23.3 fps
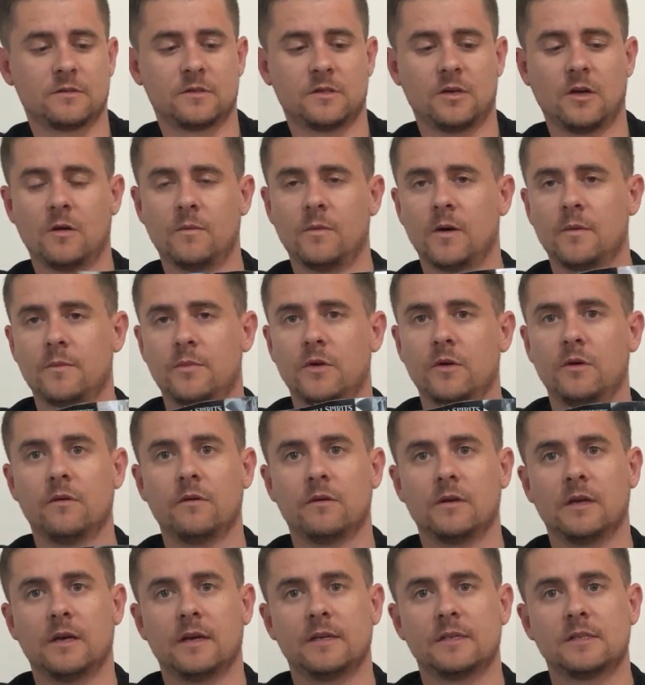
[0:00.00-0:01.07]
Turbo Pure
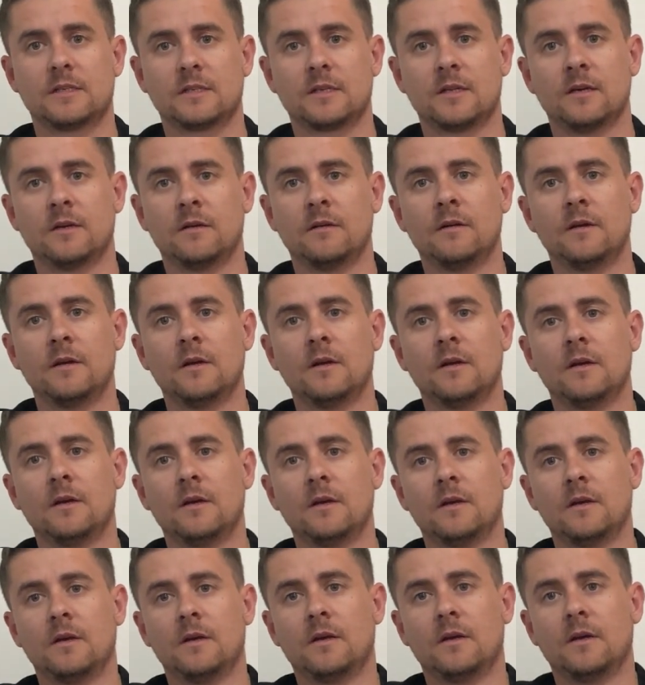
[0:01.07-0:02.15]
yeast.
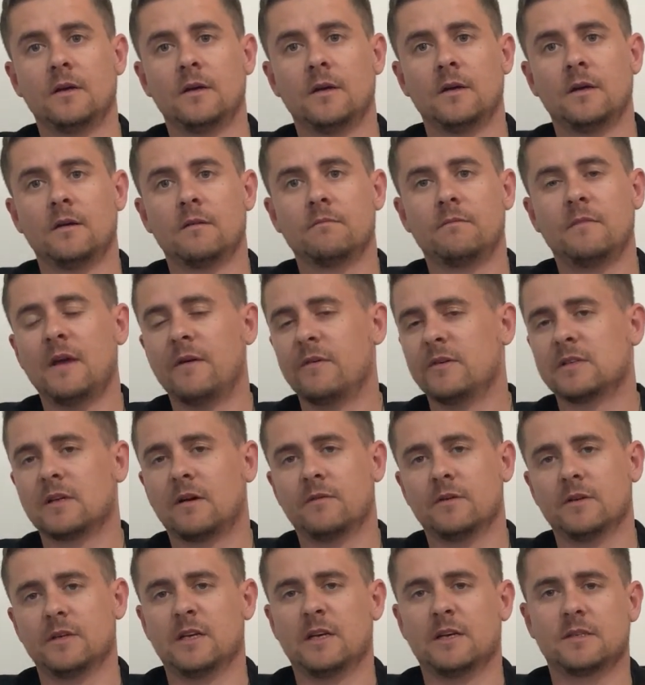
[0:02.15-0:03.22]
There is
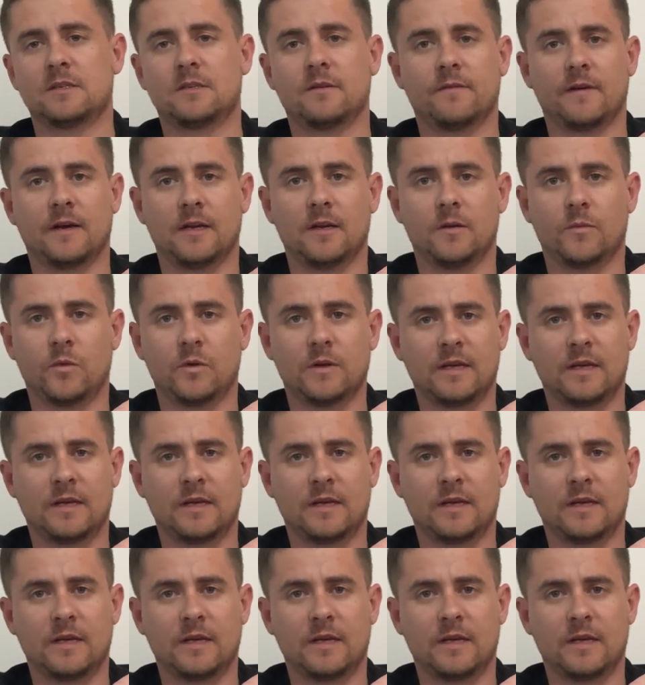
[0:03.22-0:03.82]
other yeast available.